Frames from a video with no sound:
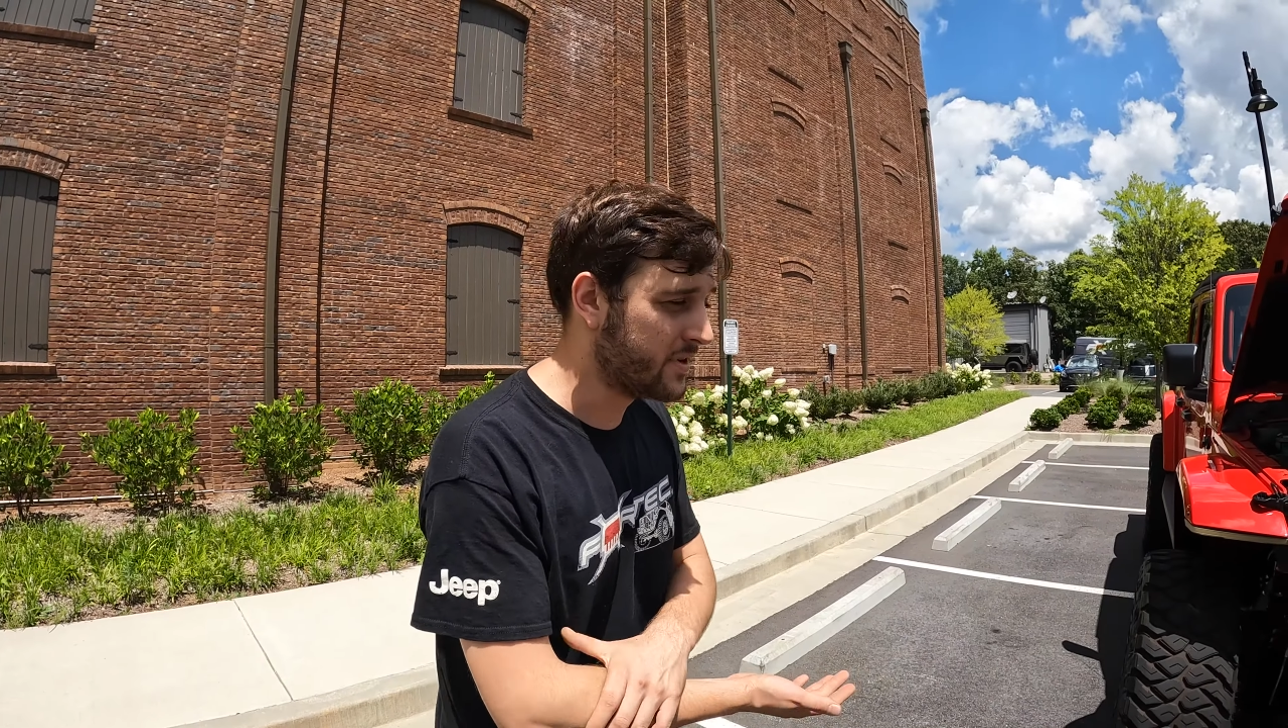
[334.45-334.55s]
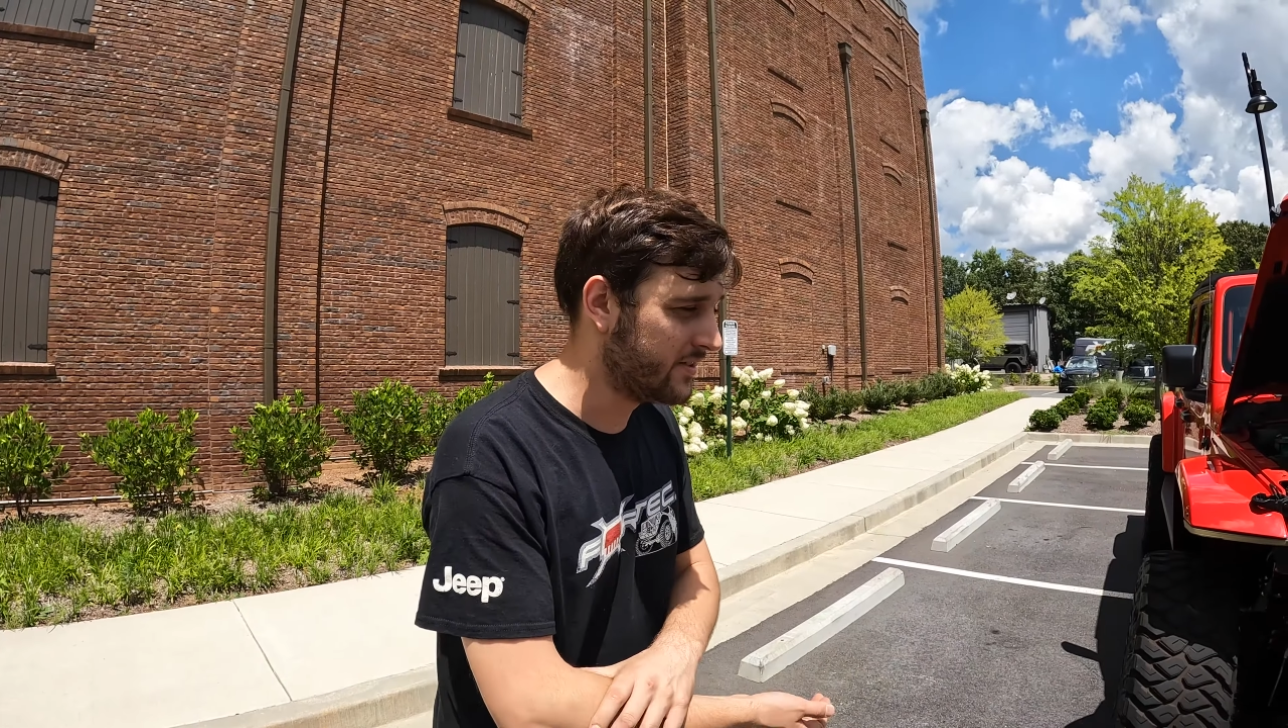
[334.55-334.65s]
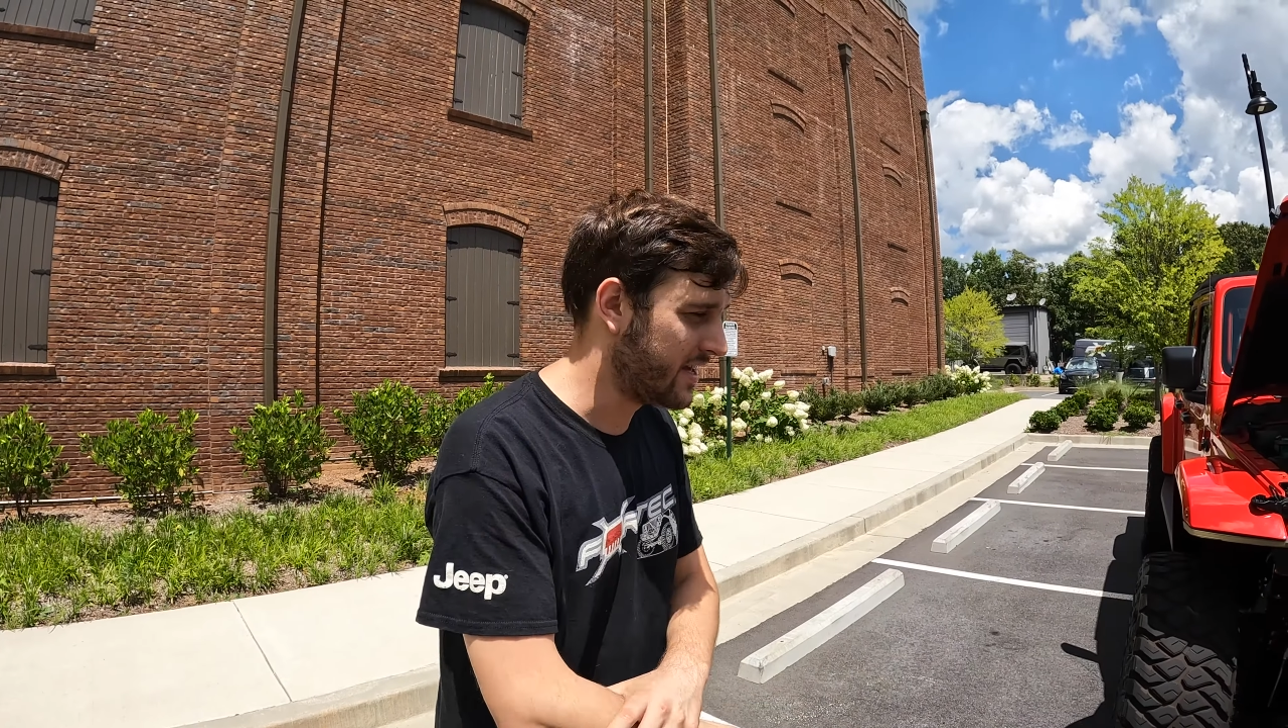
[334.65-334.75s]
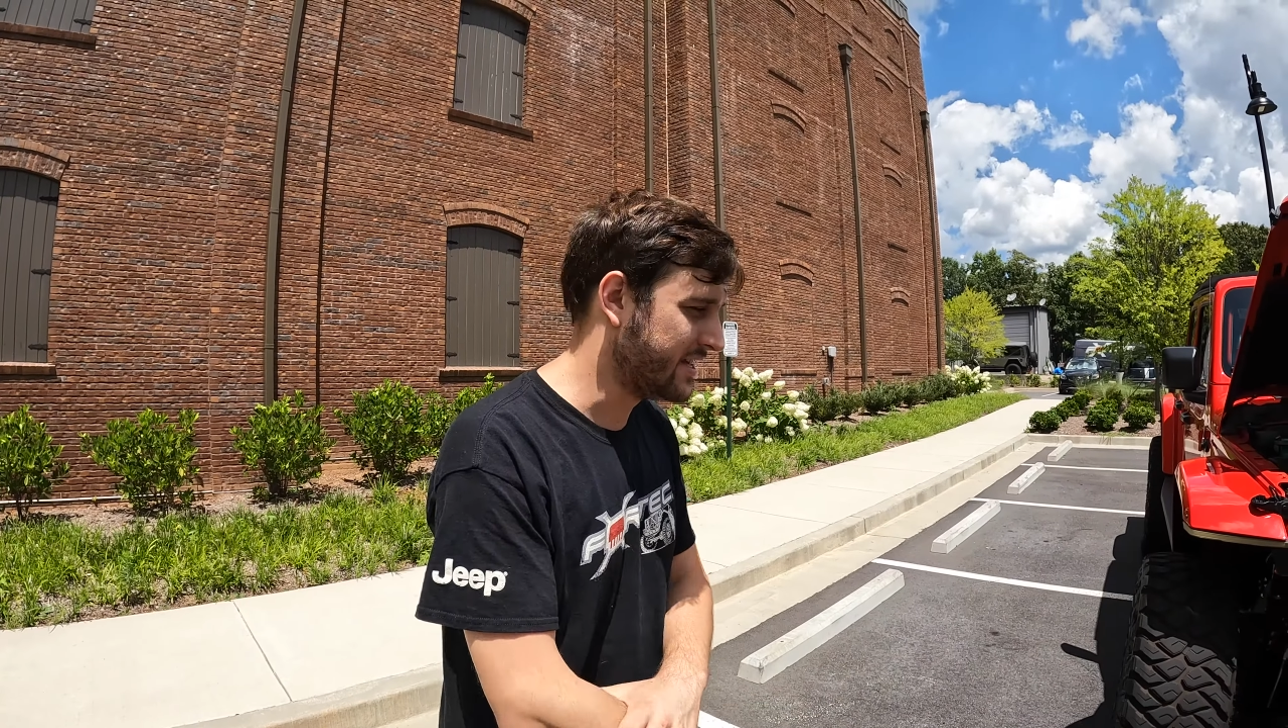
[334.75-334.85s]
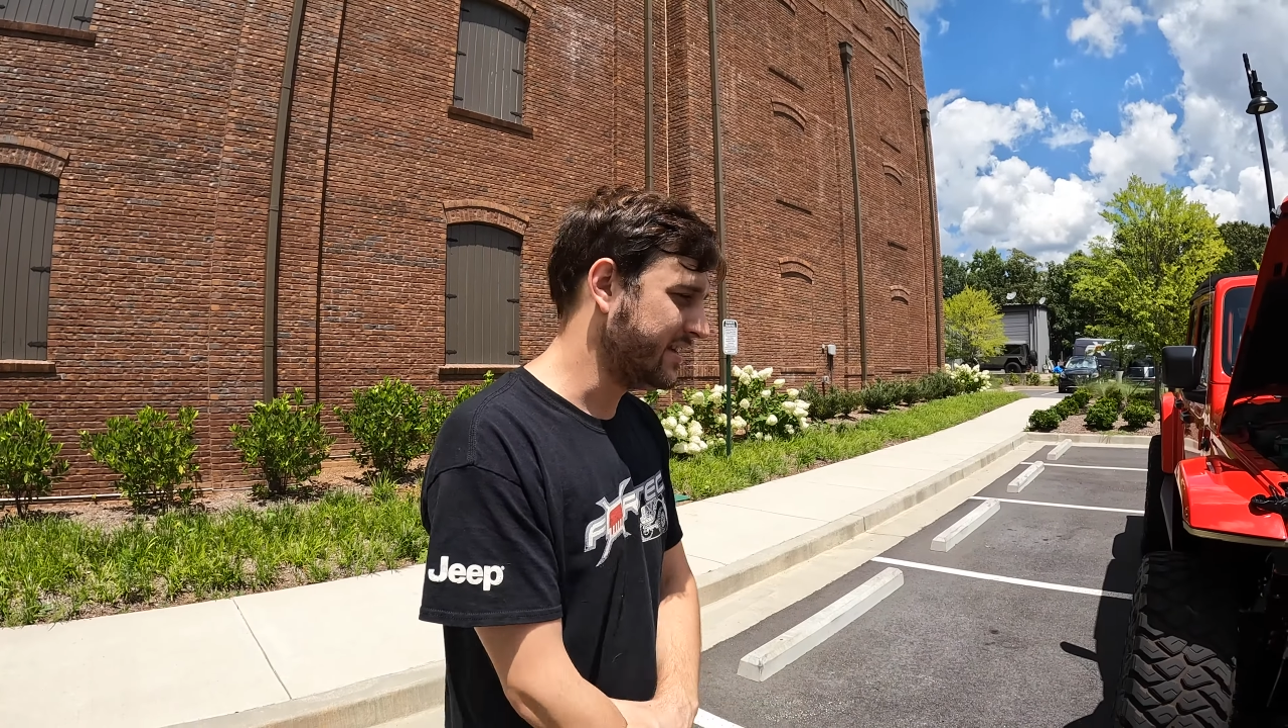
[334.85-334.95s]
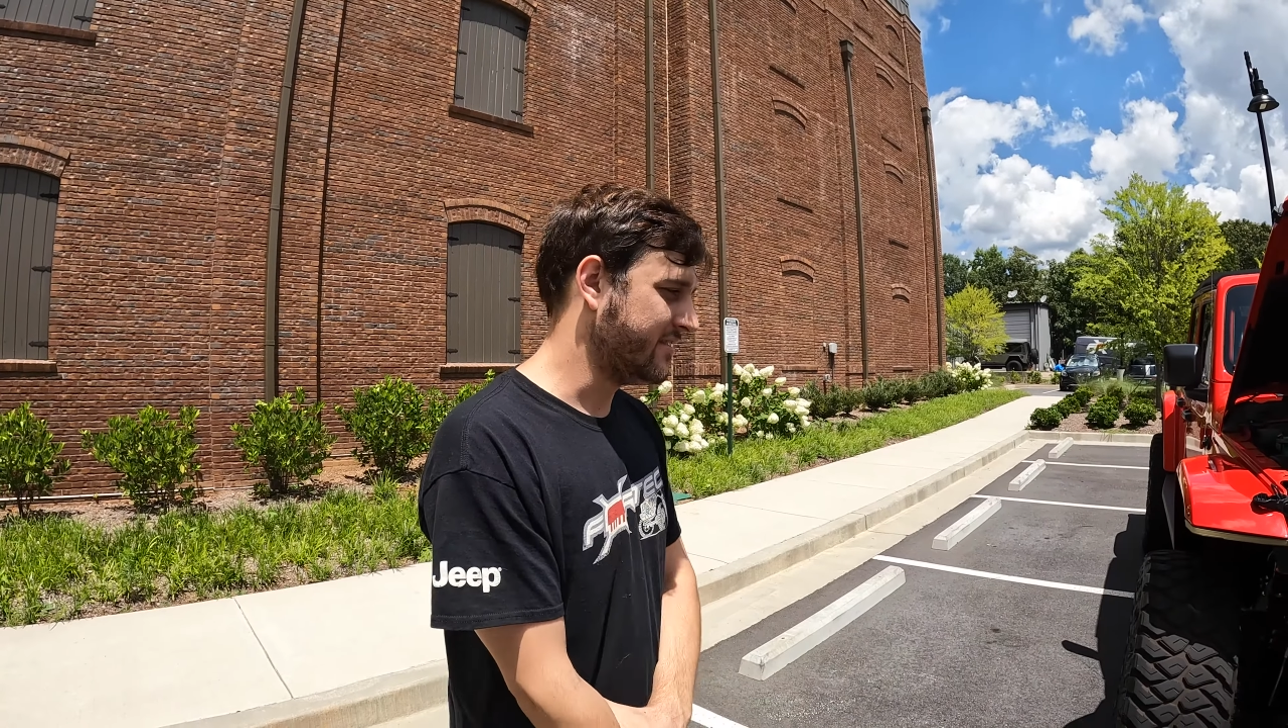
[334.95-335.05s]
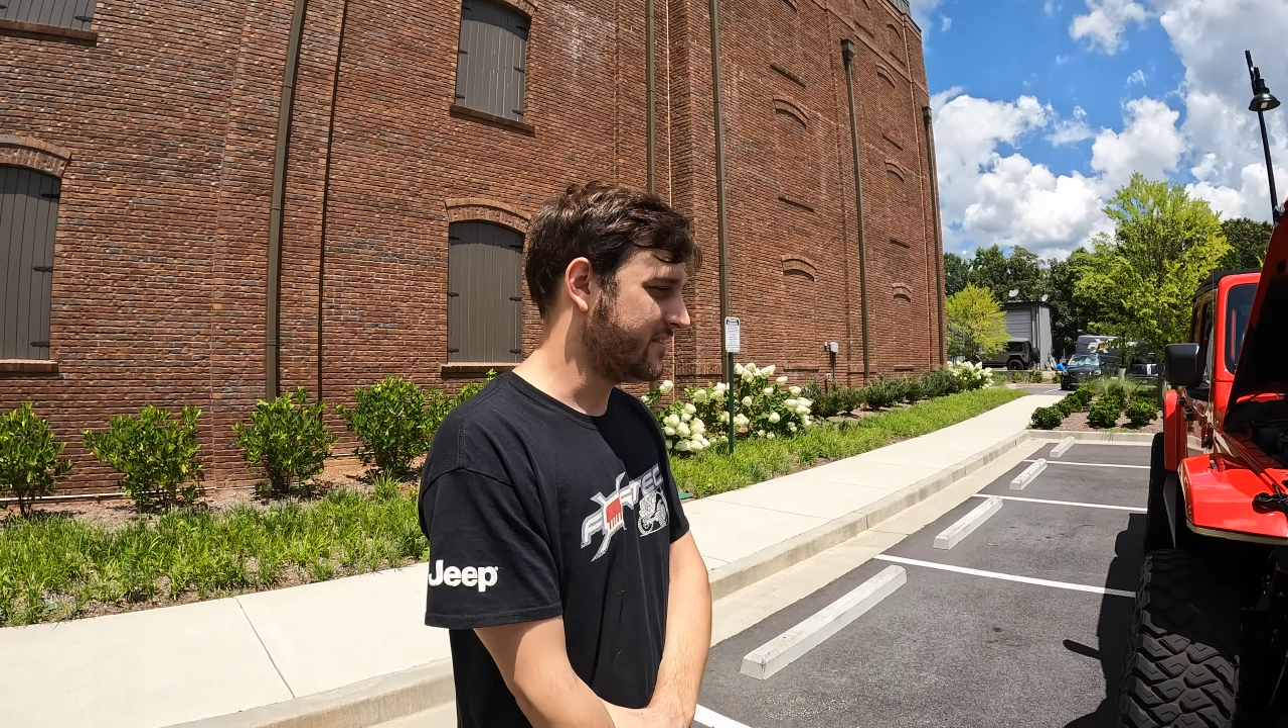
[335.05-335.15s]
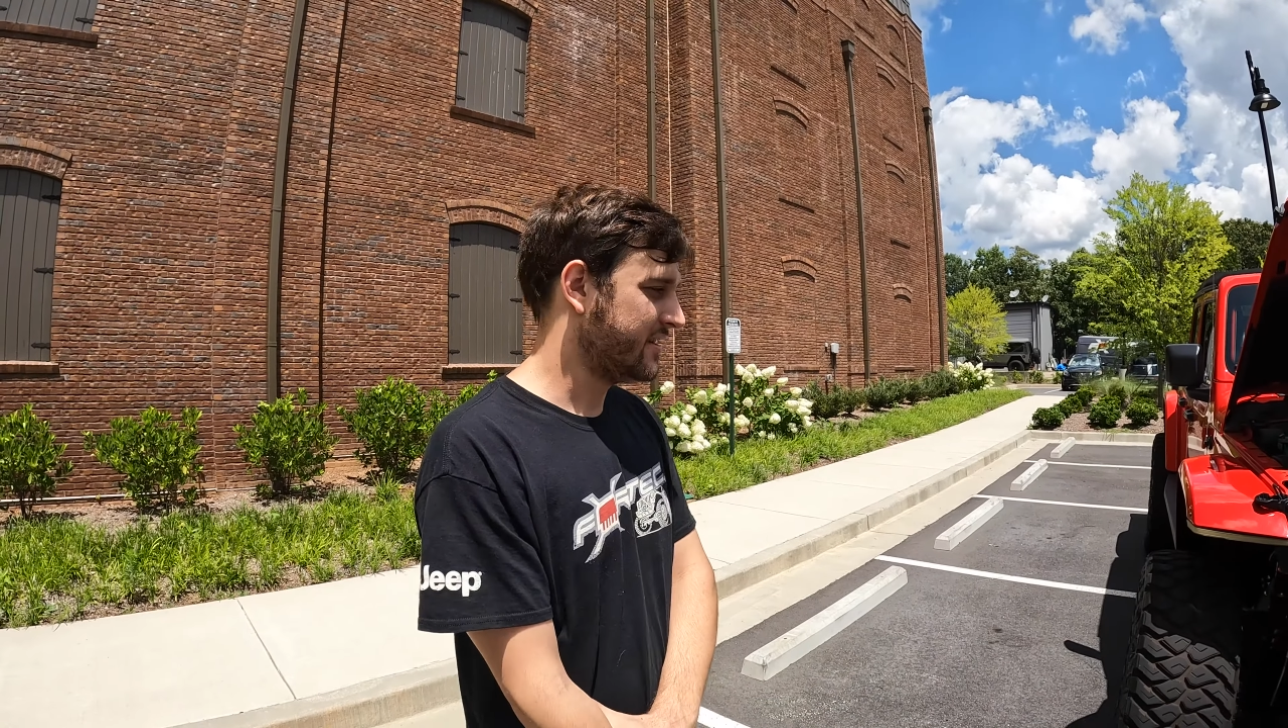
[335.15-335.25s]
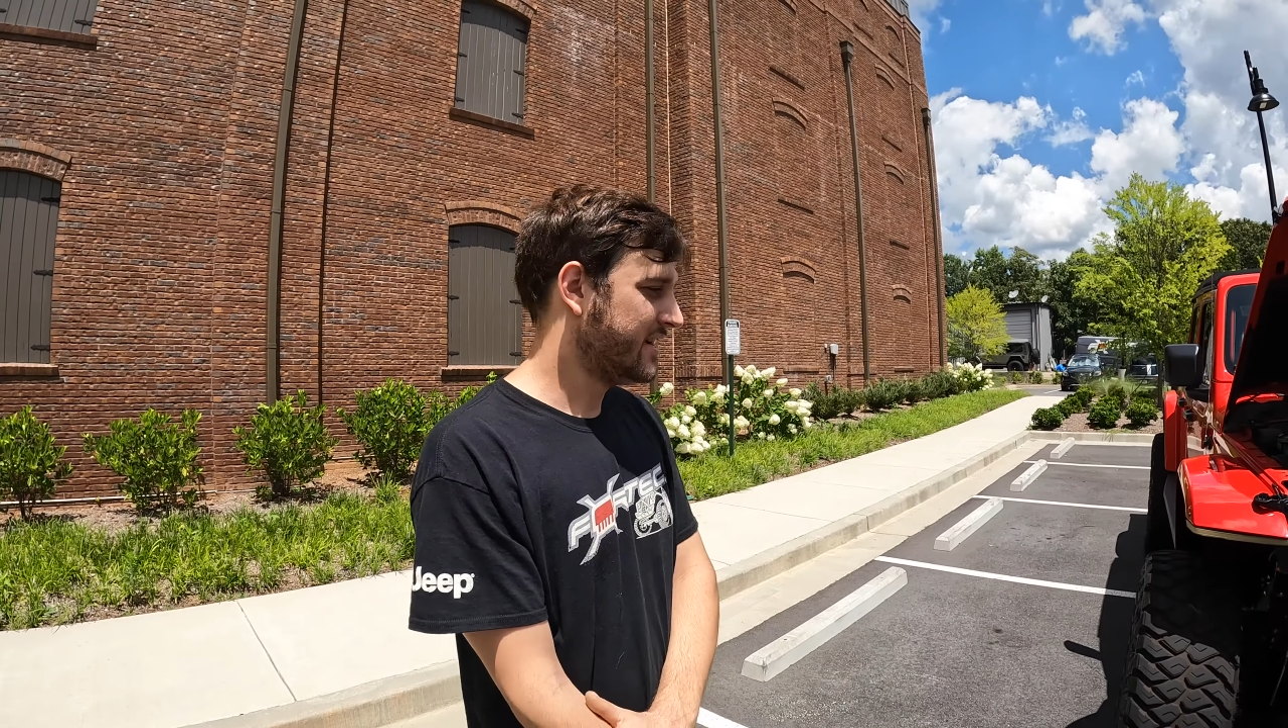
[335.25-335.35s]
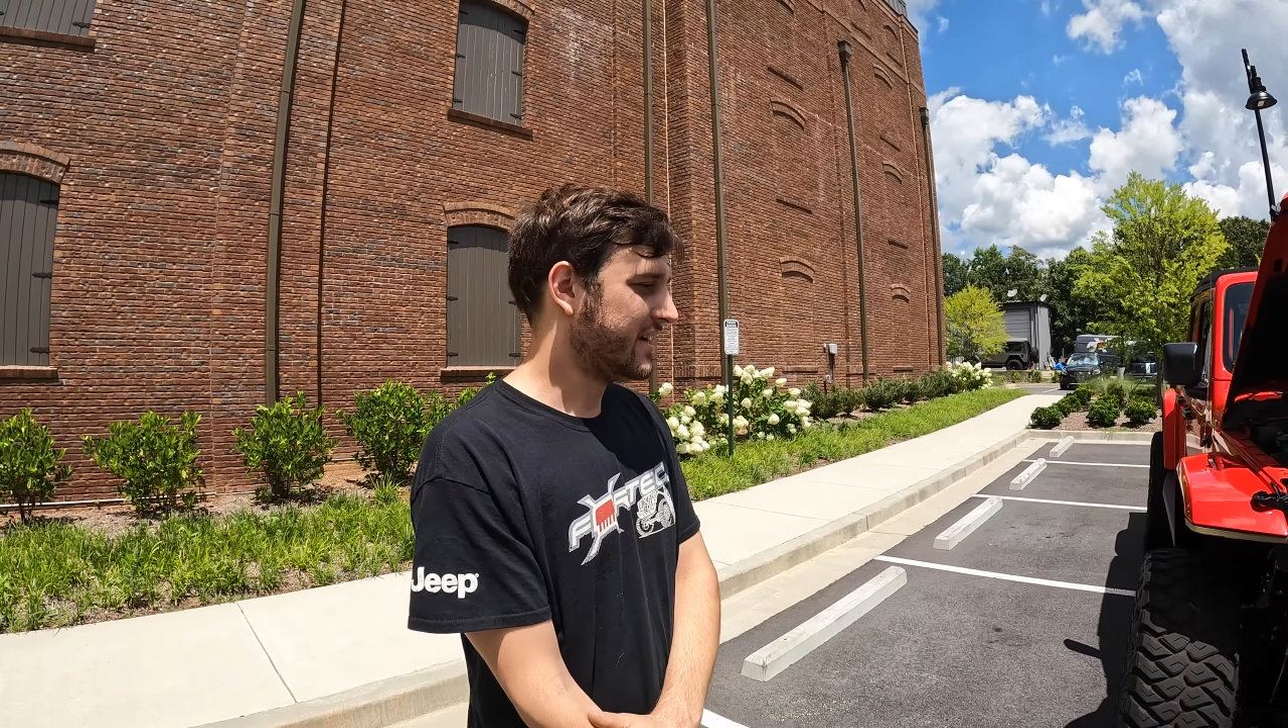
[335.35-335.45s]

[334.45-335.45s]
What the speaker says: that he's